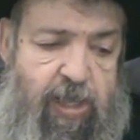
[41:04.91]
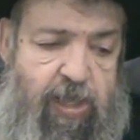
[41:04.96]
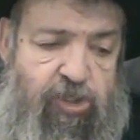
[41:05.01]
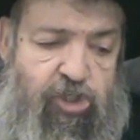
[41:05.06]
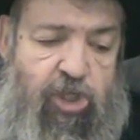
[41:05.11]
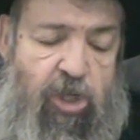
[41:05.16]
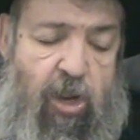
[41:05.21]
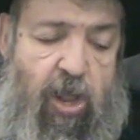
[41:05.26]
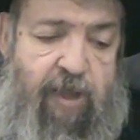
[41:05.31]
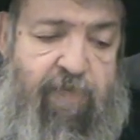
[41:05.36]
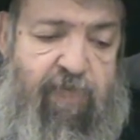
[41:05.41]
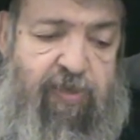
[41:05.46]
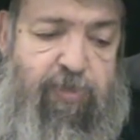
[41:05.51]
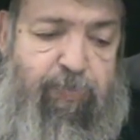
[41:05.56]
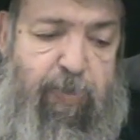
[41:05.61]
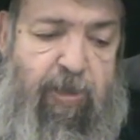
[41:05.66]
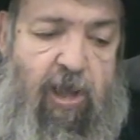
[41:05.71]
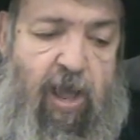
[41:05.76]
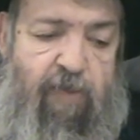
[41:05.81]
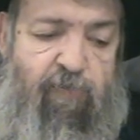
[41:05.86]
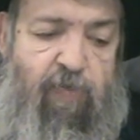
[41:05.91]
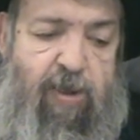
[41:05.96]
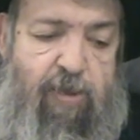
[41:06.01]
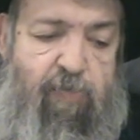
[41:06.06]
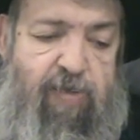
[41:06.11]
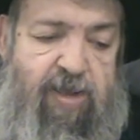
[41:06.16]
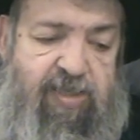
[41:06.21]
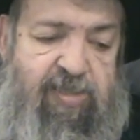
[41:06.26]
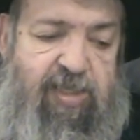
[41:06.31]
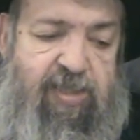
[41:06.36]
Kishalovish begot when
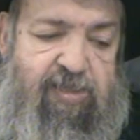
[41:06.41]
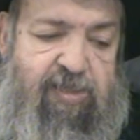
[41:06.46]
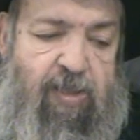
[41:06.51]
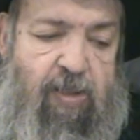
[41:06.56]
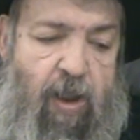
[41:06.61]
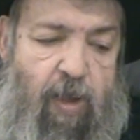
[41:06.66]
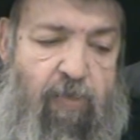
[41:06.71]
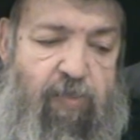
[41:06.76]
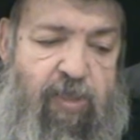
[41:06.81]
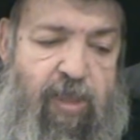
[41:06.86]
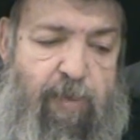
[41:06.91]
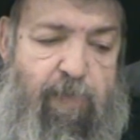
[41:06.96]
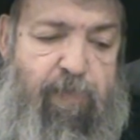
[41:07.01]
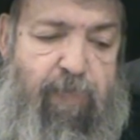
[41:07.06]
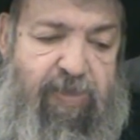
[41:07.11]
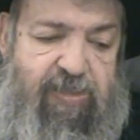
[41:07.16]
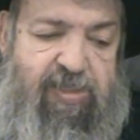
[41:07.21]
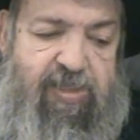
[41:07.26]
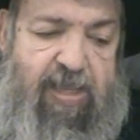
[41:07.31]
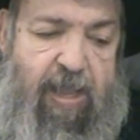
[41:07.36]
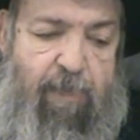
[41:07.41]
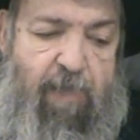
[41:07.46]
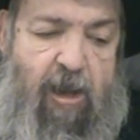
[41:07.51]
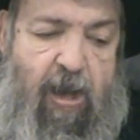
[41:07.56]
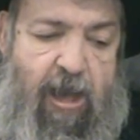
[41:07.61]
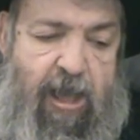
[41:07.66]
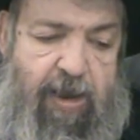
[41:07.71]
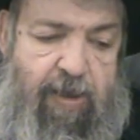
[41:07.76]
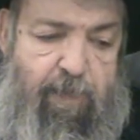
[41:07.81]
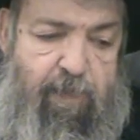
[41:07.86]
he wears his clothing, puts them
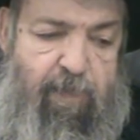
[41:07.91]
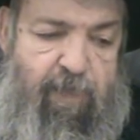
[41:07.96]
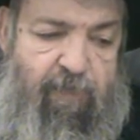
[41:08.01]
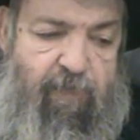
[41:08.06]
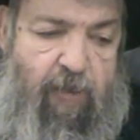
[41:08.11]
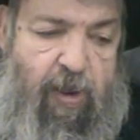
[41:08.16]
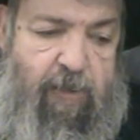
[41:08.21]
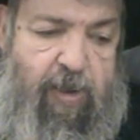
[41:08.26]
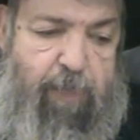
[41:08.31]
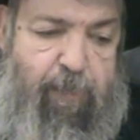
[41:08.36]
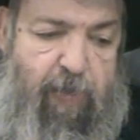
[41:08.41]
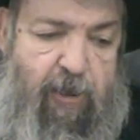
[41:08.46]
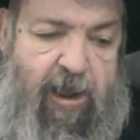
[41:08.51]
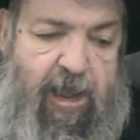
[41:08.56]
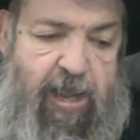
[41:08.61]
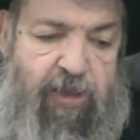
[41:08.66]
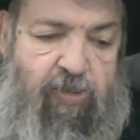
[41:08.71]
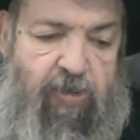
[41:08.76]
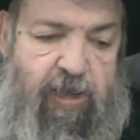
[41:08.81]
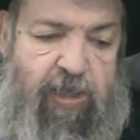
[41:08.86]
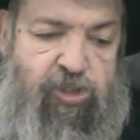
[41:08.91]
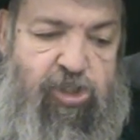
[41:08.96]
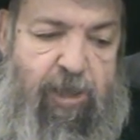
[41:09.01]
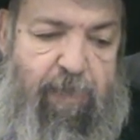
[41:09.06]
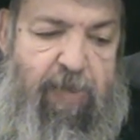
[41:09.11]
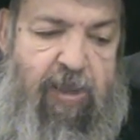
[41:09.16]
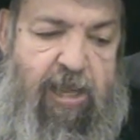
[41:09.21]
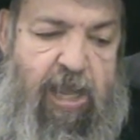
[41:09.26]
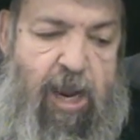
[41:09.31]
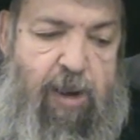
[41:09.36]
on, Mevarech Baruch
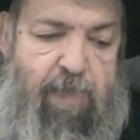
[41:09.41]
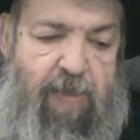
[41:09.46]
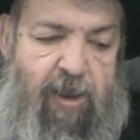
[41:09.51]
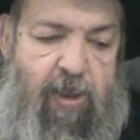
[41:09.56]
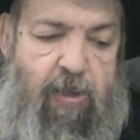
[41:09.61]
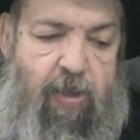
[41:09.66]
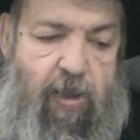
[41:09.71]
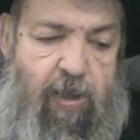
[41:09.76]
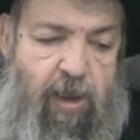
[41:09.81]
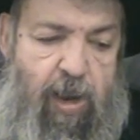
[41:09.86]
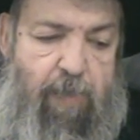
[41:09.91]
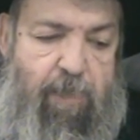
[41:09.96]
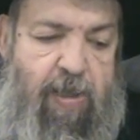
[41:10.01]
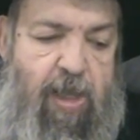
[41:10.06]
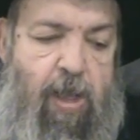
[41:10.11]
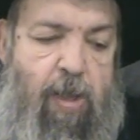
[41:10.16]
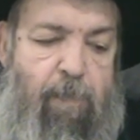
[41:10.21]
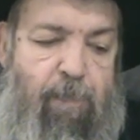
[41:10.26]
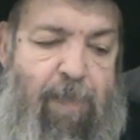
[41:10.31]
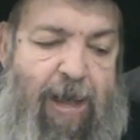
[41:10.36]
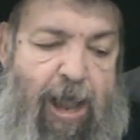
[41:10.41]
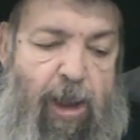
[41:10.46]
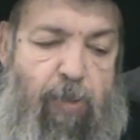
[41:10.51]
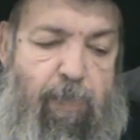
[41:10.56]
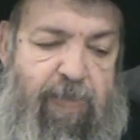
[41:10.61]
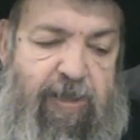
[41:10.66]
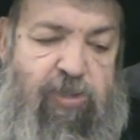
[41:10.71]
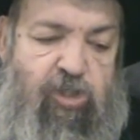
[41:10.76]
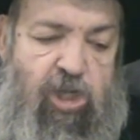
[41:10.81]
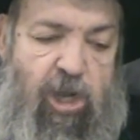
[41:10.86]
Hashem Lekin Melech
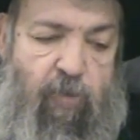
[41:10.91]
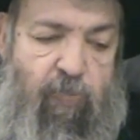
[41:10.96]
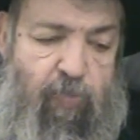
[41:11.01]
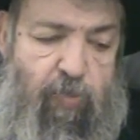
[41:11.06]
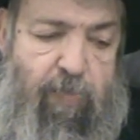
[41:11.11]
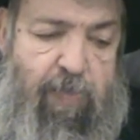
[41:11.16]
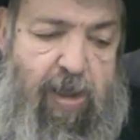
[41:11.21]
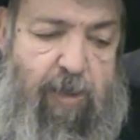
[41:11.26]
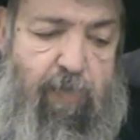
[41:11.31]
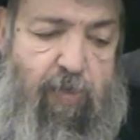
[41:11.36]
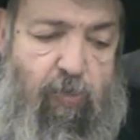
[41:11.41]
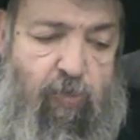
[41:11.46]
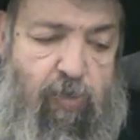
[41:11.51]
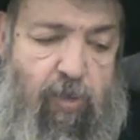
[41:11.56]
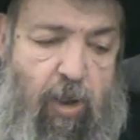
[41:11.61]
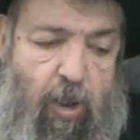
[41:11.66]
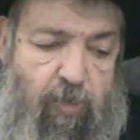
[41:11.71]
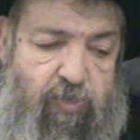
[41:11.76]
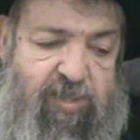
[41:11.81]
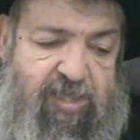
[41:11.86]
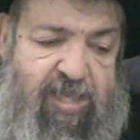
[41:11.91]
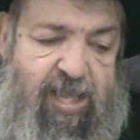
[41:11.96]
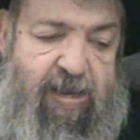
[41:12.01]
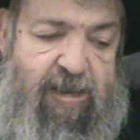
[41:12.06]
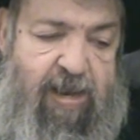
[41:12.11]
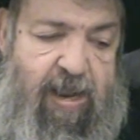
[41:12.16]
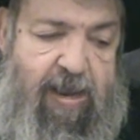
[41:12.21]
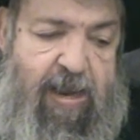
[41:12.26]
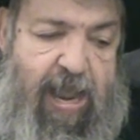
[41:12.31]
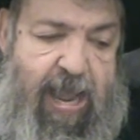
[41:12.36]
Malbish Harumim, who clothes
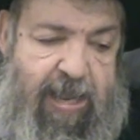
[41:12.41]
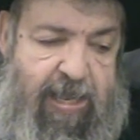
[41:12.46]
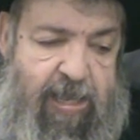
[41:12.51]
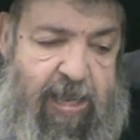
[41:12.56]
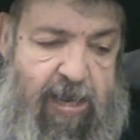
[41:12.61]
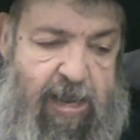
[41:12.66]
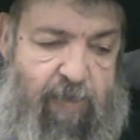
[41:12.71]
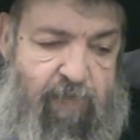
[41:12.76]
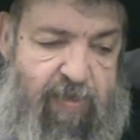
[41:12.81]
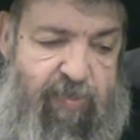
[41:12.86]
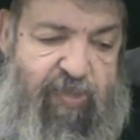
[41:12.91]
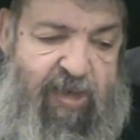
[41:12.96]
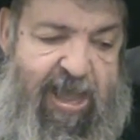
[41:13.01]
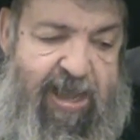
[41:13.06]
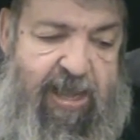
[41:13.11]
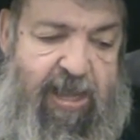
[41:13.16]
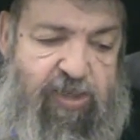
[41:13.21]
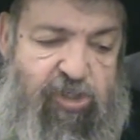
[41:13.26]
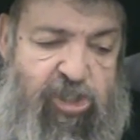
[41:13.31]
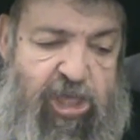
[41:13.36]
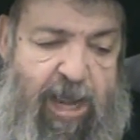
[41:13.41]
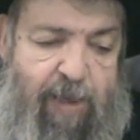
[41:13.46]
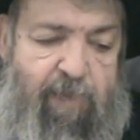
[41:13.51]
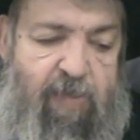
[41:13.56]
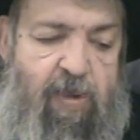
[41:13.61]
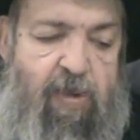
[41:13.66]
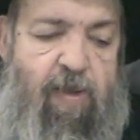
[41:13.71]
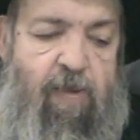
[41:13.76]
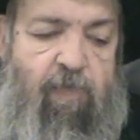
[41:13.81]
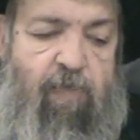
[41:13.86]
the naked, and we thank
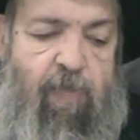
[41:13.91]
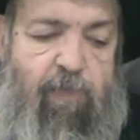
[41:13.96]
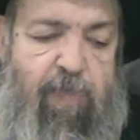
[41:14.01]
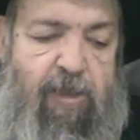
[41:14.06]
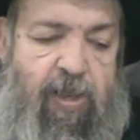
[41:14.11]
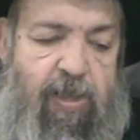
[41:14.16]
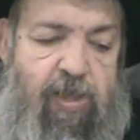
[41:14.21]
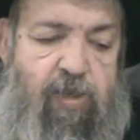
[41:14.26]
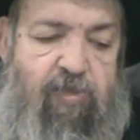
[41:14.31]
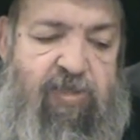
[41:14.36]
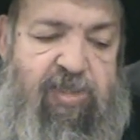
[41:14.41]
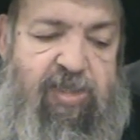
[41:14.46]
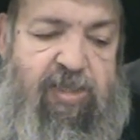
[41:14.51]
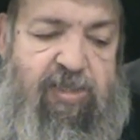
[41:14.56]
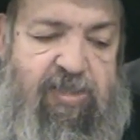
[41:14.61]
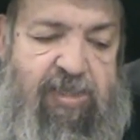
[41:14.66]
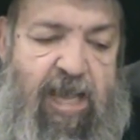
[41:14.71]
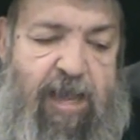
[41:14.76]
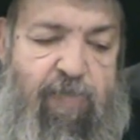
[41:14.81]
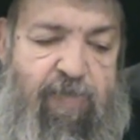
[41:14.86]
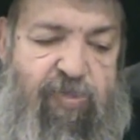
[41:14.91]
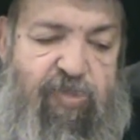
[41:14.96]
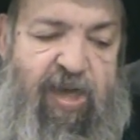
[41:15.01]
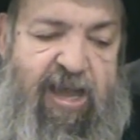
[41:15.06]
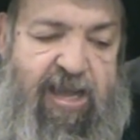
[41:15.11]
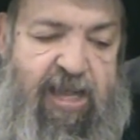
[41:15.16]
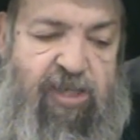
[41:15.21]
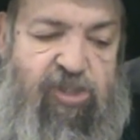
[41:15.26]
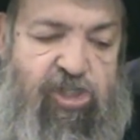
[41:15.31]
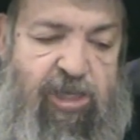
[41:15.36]
Hashem. Rav Miller used to say, we
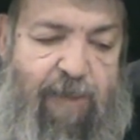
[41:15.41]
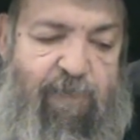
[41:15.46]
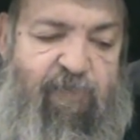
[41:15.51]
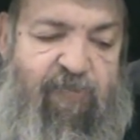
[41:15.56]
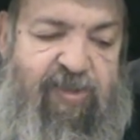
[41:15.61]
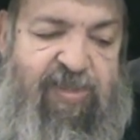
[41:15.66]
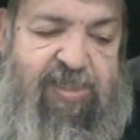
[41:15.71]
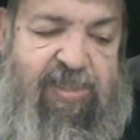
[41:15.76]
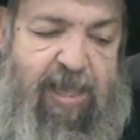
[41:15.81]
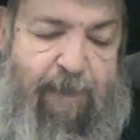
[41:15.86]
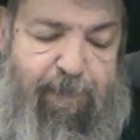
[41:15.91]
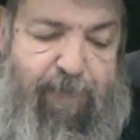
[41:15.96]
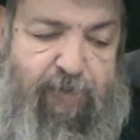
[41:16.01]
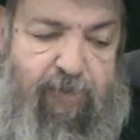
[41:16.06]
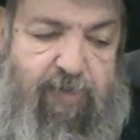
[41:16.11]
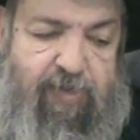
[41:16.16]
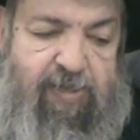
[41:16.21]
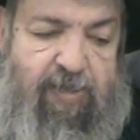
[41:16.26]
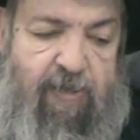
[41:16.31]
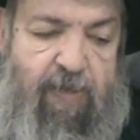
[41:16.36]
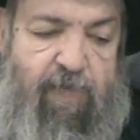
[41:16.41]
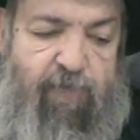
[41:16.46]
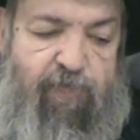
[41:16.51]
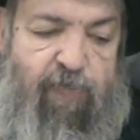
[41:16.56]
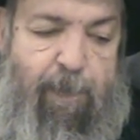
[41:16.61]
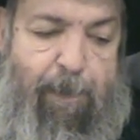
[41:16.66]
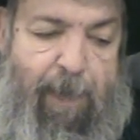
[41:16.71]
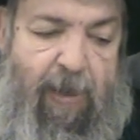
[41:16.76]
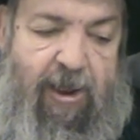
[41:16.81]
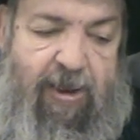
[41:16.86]
thank Hashem for zippers,
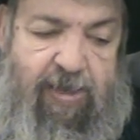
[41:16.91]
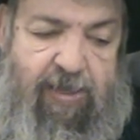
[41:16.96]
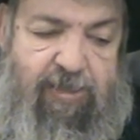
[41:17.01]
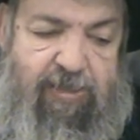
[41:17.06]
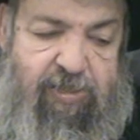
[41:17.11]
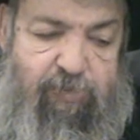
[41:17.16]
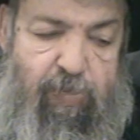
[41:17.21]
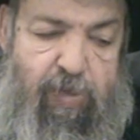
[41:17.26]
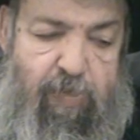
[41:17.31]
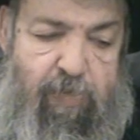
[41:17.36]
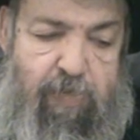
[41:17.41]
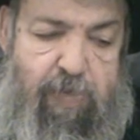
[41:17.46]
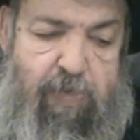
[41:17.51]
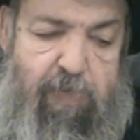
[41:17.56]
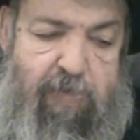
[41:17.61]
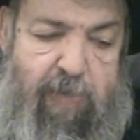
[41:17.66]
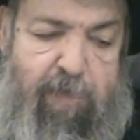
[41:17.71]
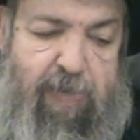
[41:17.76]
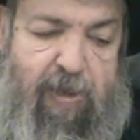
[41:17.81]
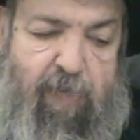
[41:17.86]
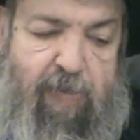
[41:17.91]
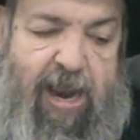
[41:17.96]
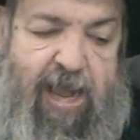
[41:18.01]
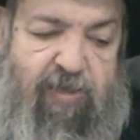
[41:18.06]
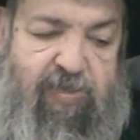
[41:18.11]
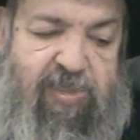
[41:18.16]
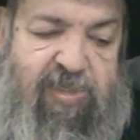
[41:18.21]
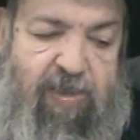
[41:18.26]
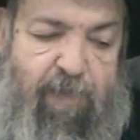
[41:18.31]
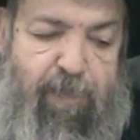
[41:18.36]
for buttons. Where would we be
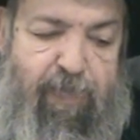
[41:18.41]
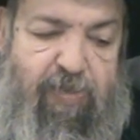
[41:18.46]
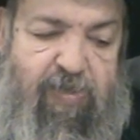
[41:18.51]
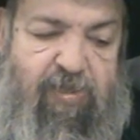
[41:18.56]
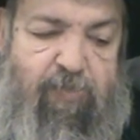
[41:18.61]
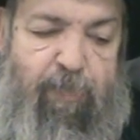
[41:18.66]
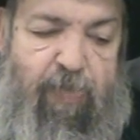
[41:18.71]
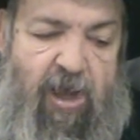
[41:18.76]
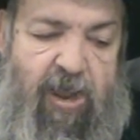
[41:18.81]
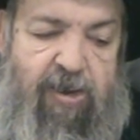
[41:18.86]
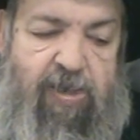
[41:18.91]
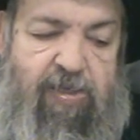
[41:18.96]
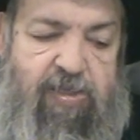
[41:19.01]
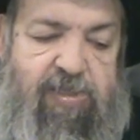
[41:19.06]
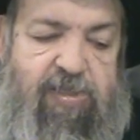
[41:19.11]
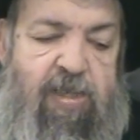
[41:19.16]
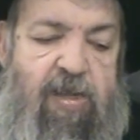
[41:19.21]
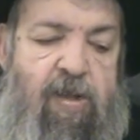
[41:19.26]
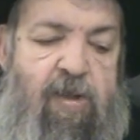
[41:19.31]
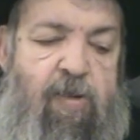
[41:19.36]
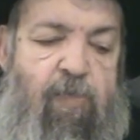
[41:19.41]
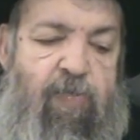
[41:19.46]
without zippers, buttons?